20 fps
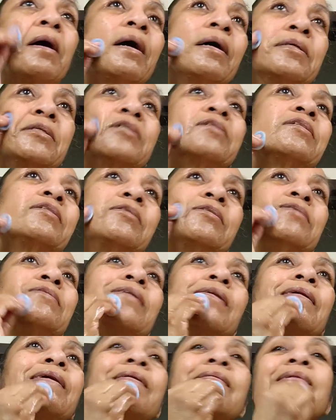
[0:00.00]
I just do
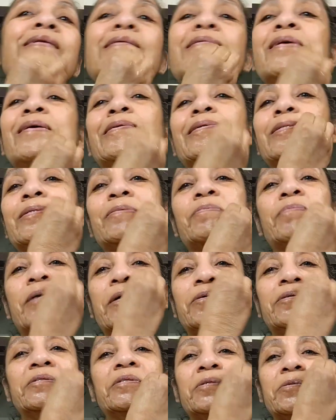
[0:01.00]
like kind of
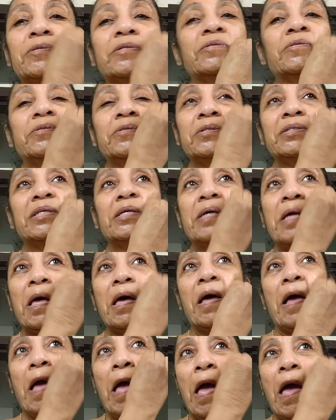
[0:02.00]
small circles.
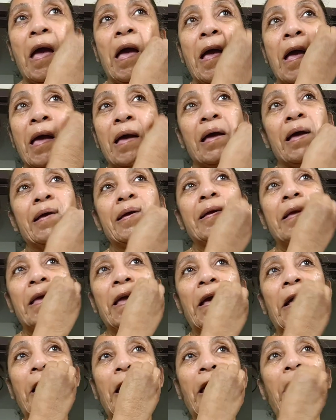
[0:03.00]

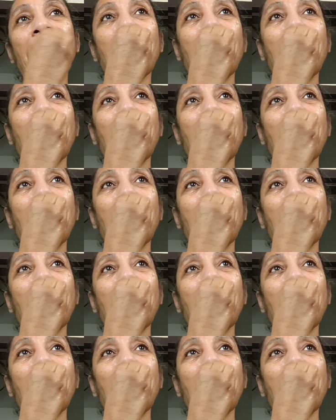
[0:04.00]
Yeah.